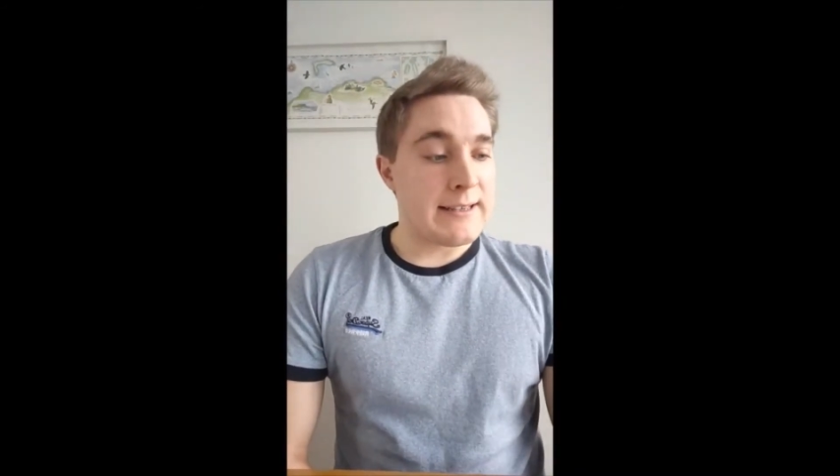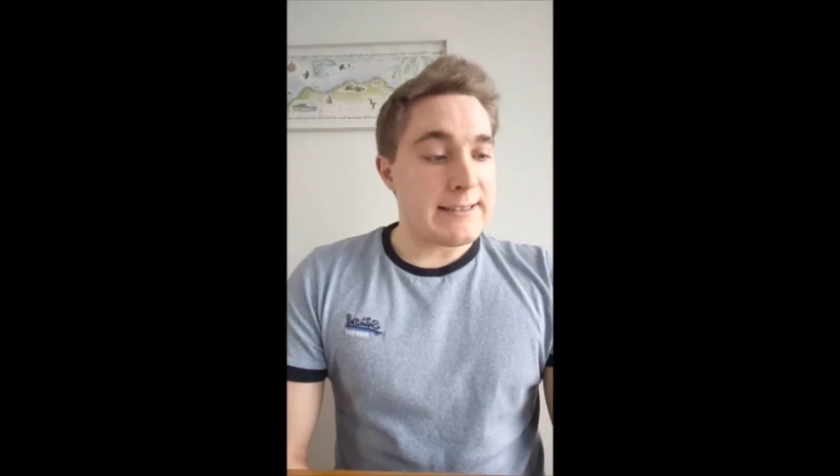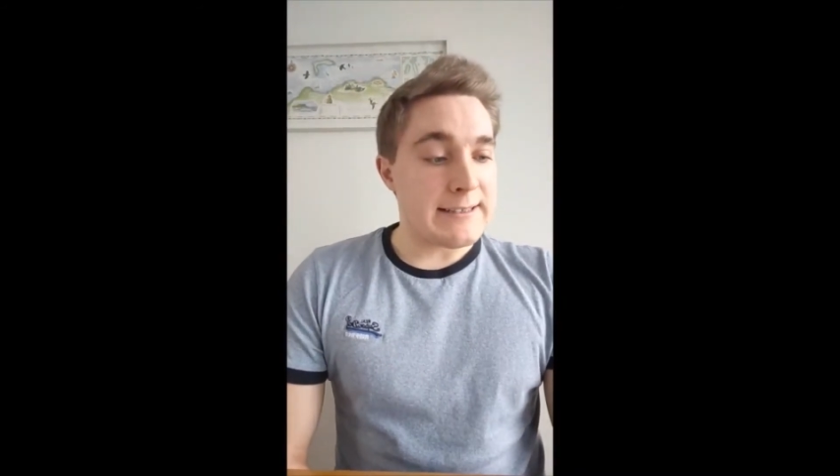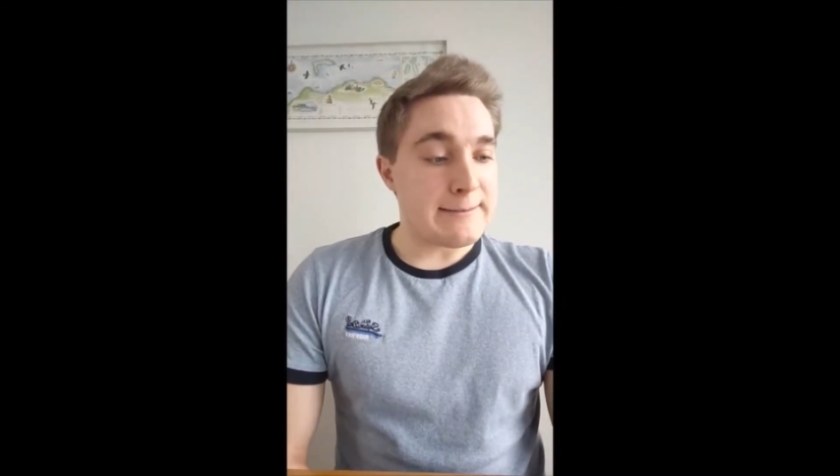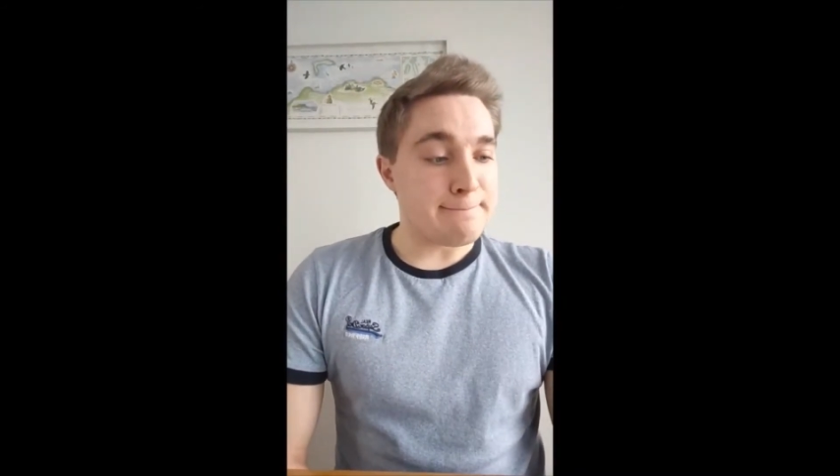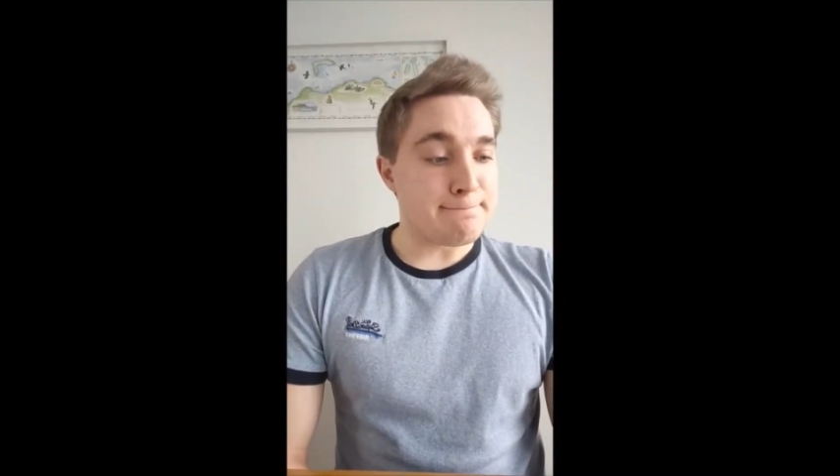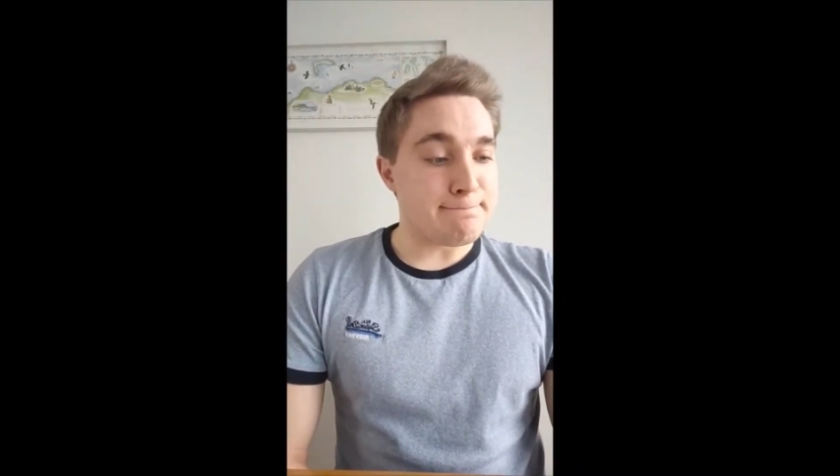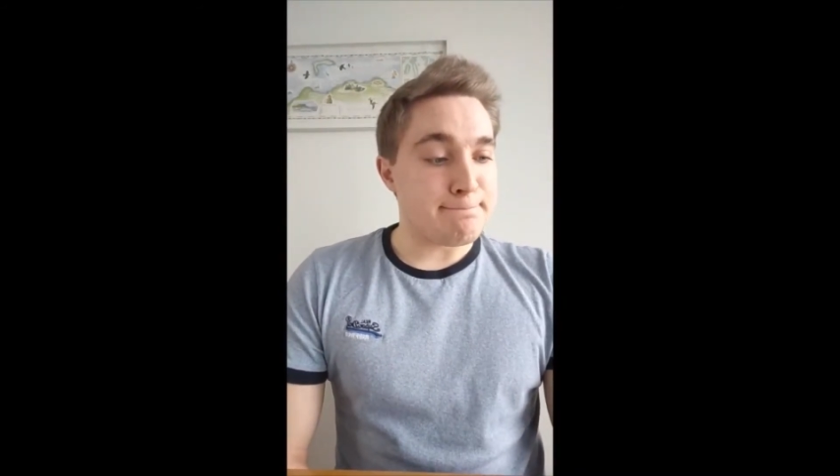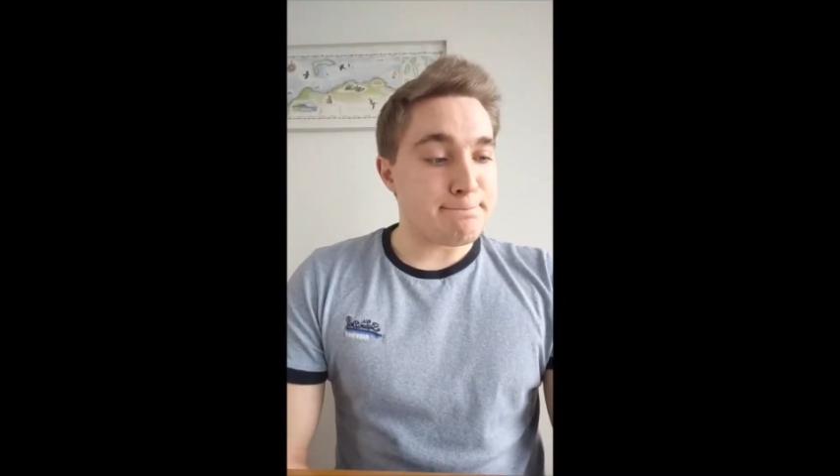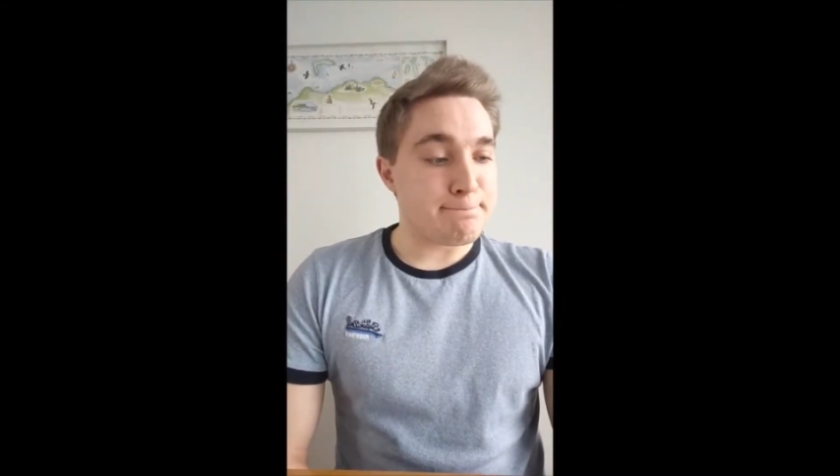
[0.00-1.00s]

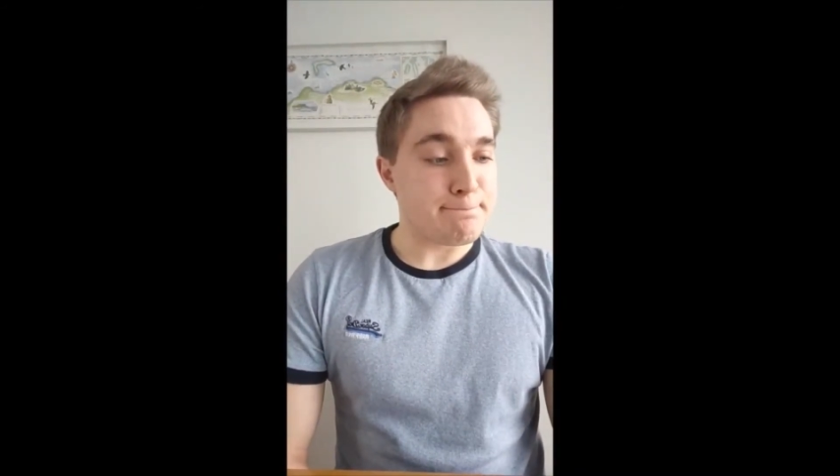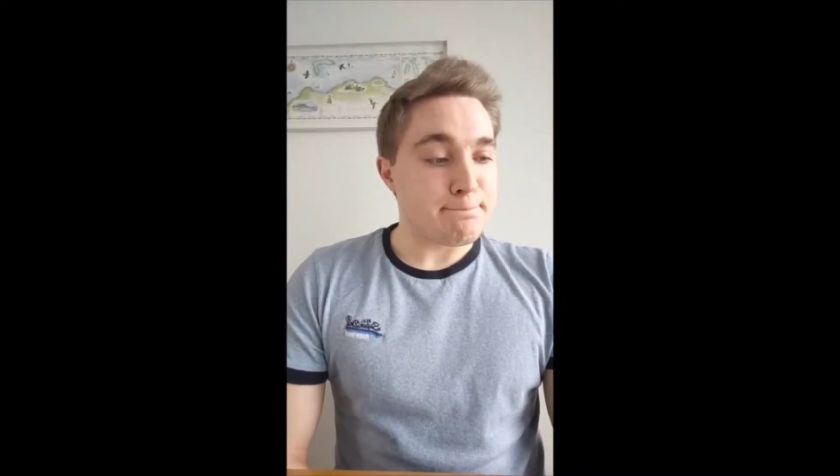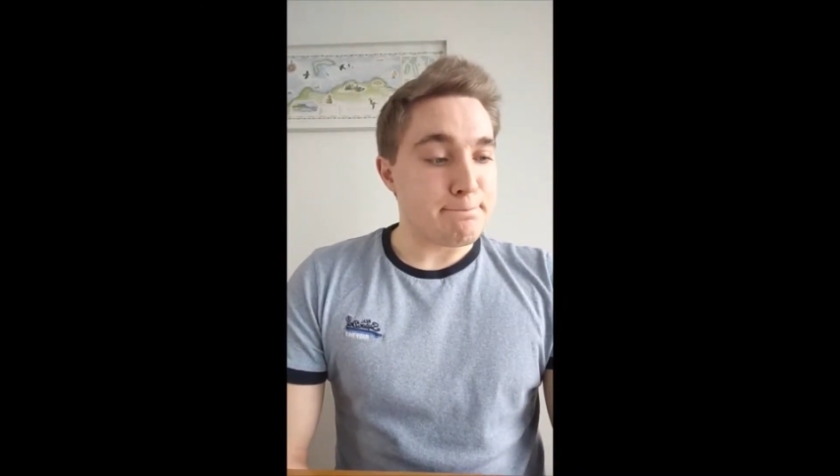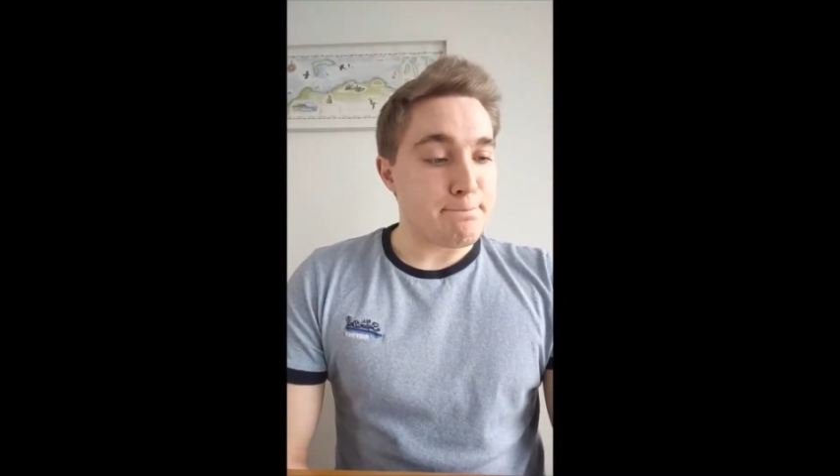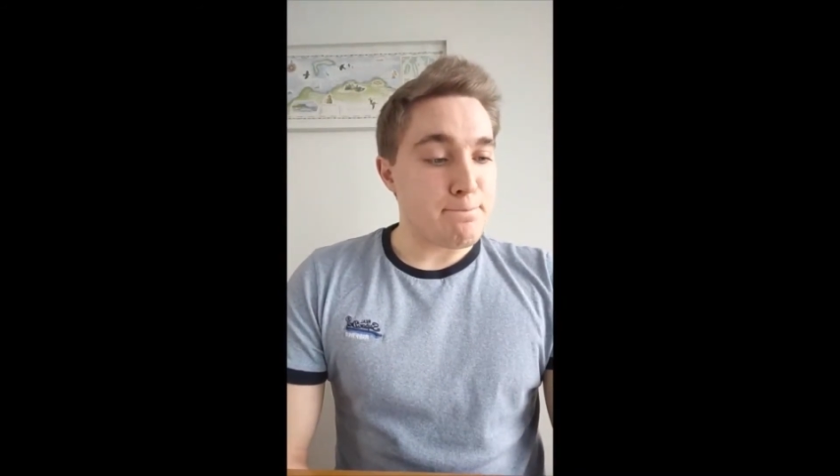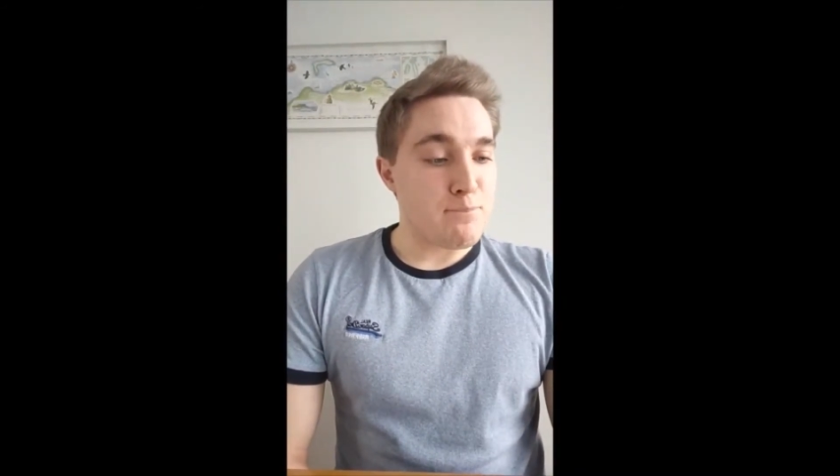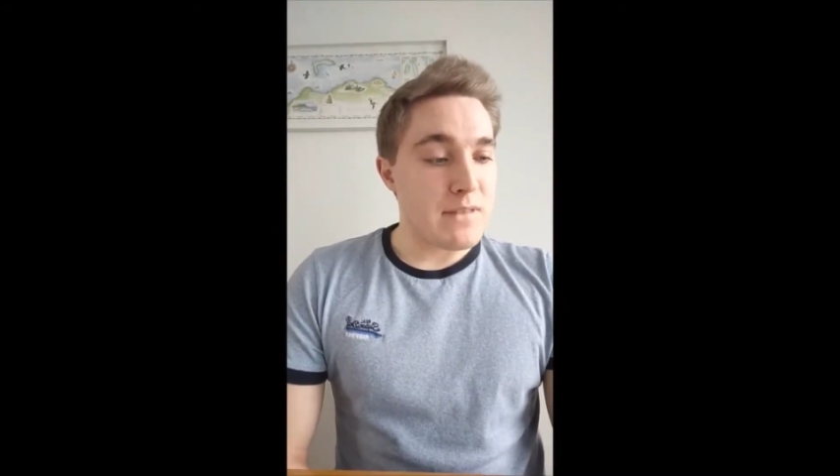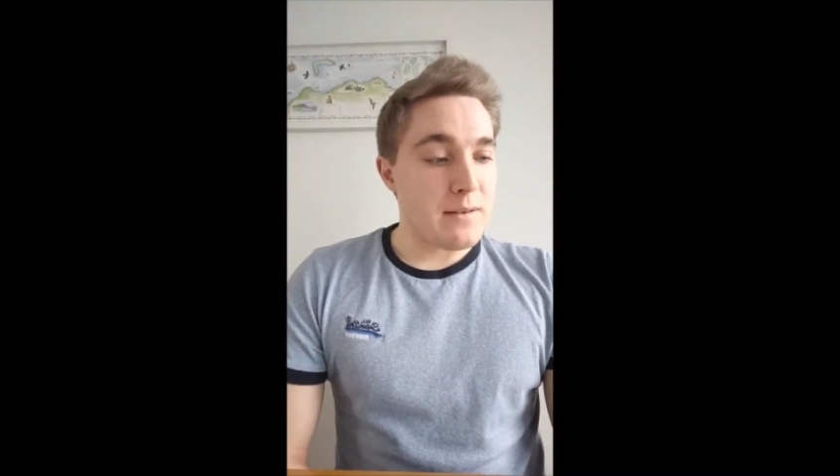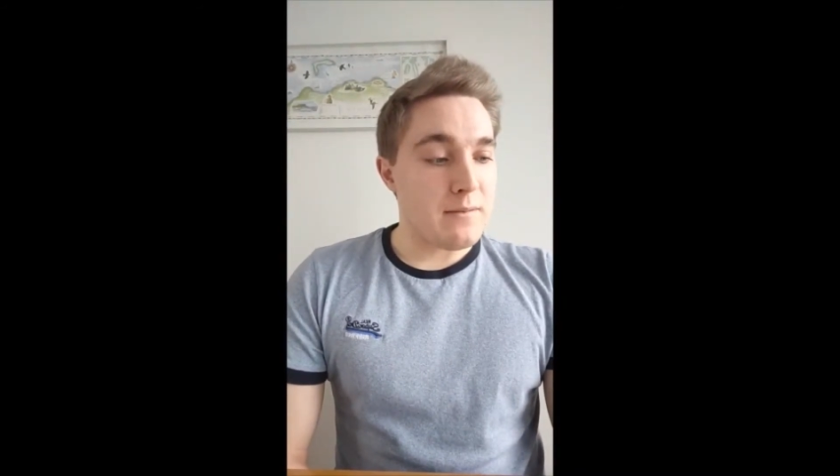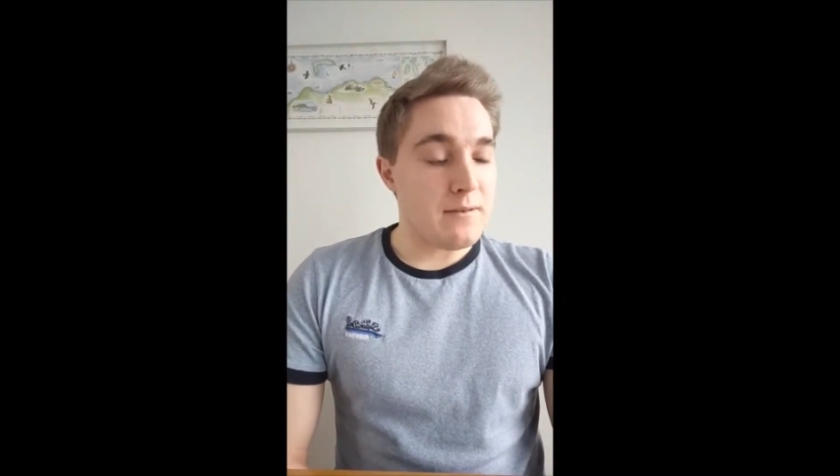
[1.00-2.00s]

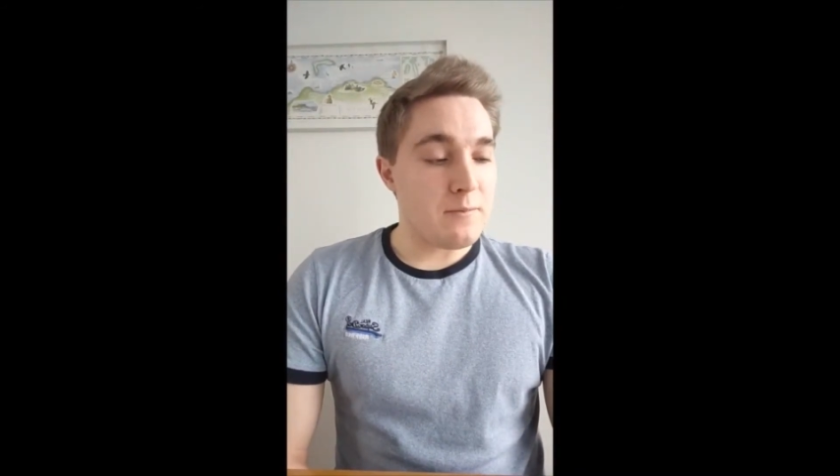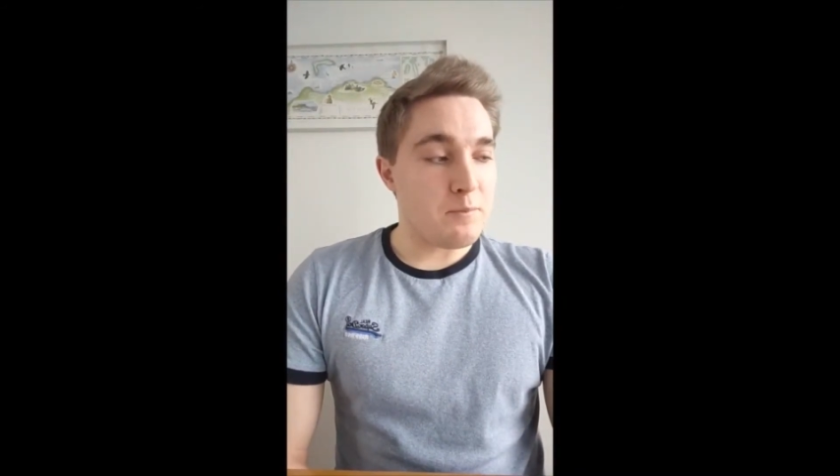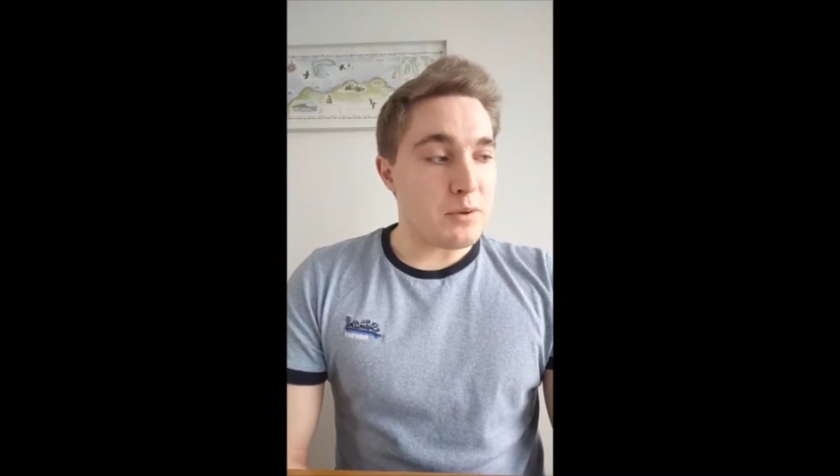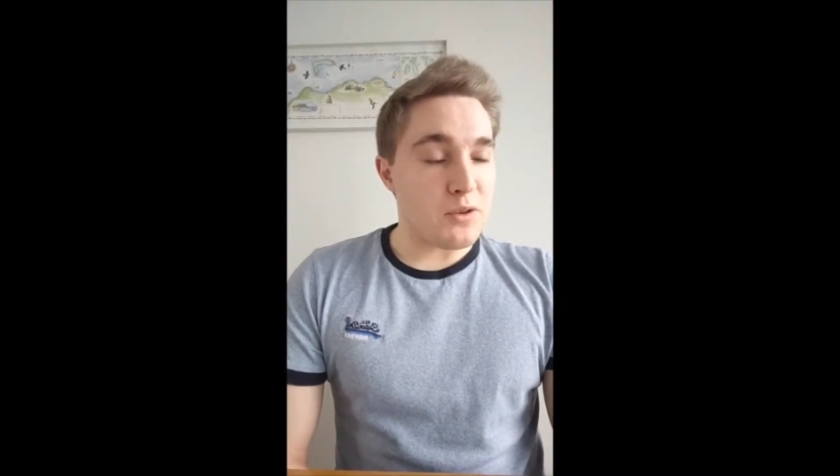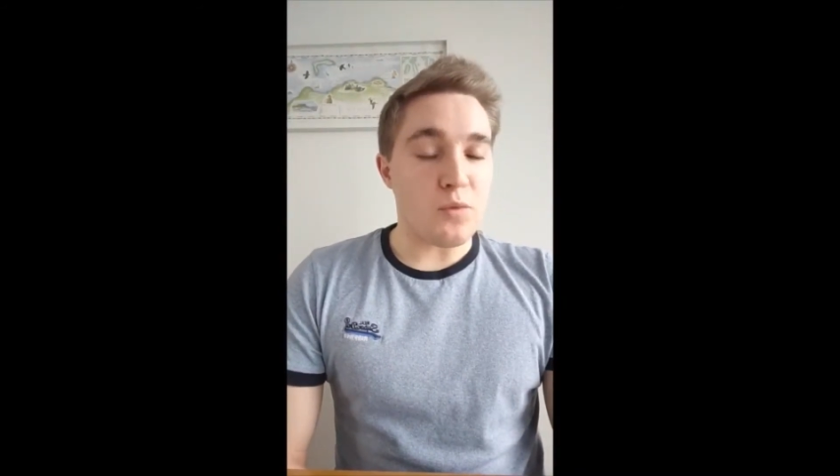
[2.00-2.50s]
But